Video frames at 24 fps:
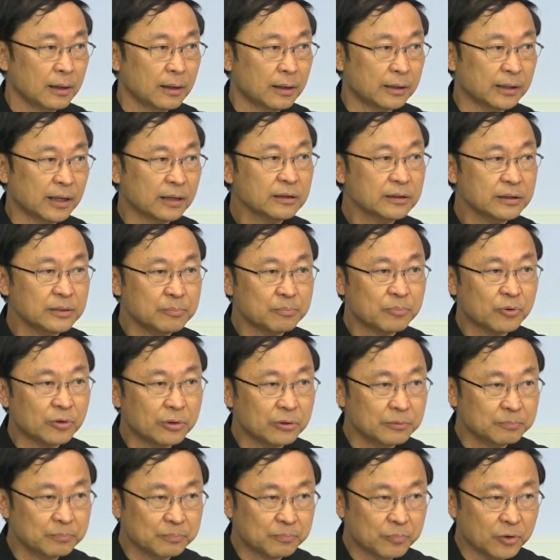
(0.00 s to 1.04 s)
Another
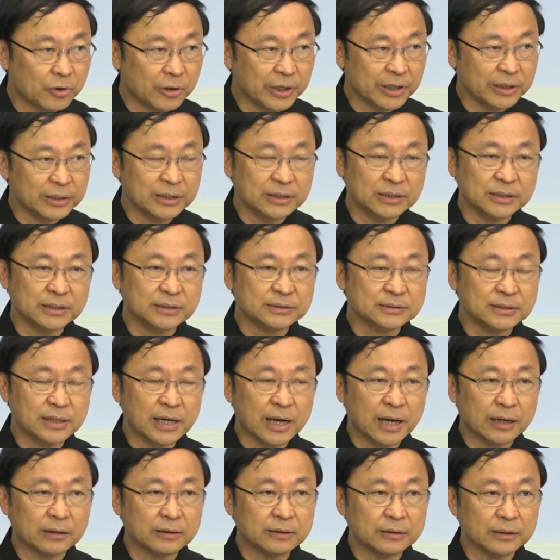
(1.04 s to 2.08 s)
important point is
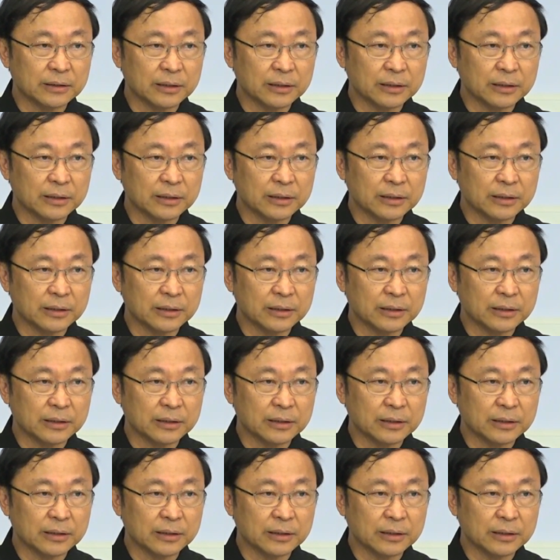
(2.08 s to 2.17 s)
that